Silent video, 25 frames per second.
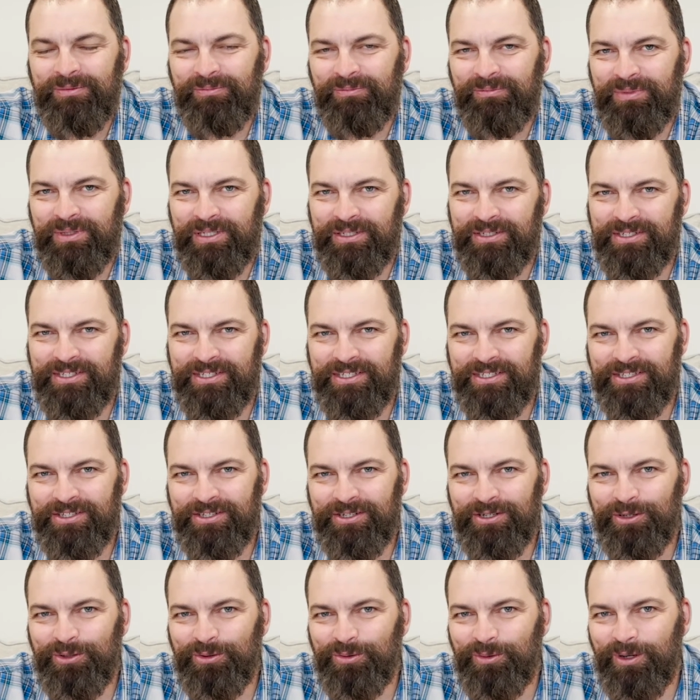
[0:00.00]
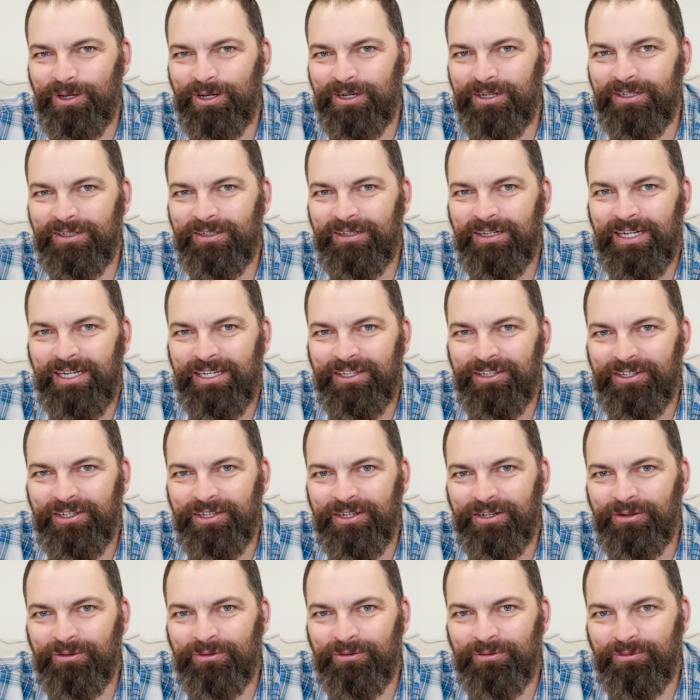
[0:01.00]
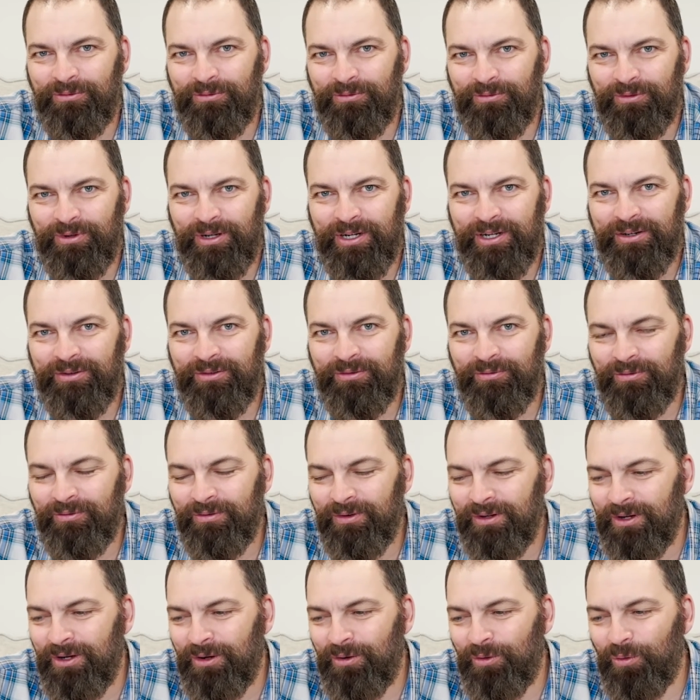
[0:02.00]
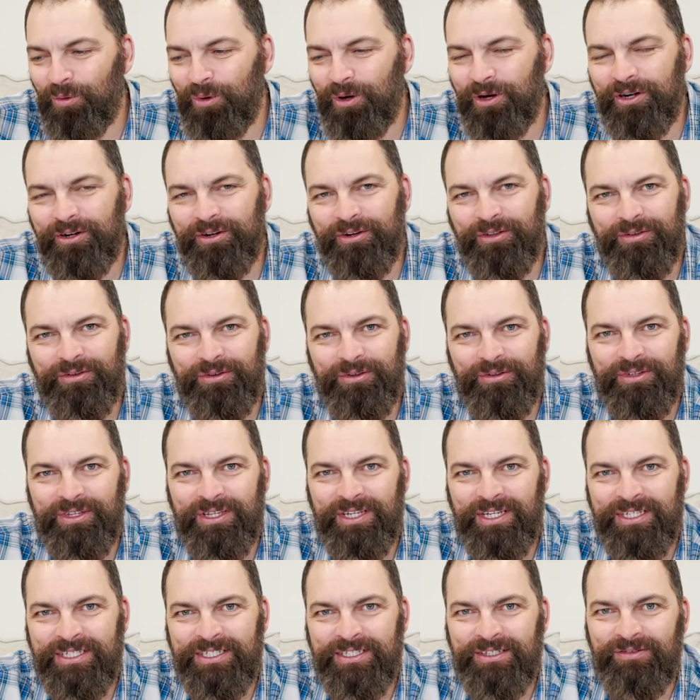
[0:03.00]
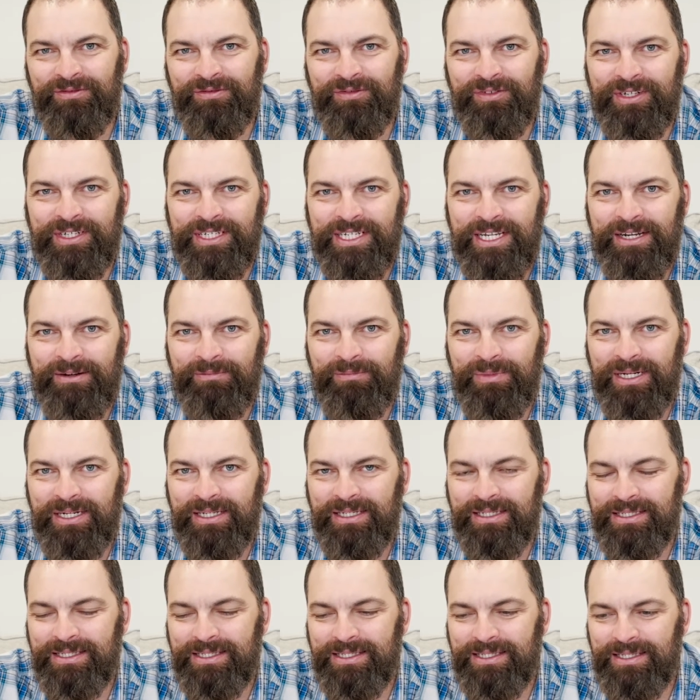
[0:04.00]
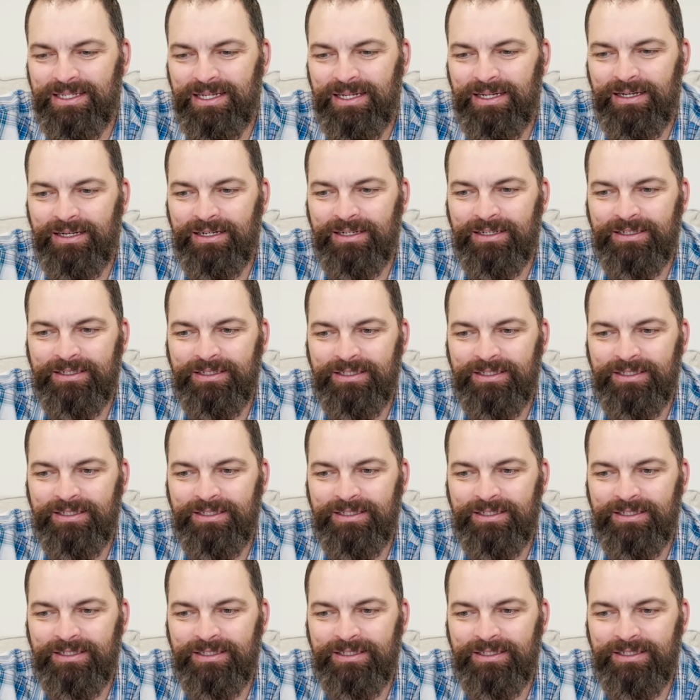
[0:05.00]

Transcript: because it's salt water, and you gotta run water through the engine for 10 minutes. And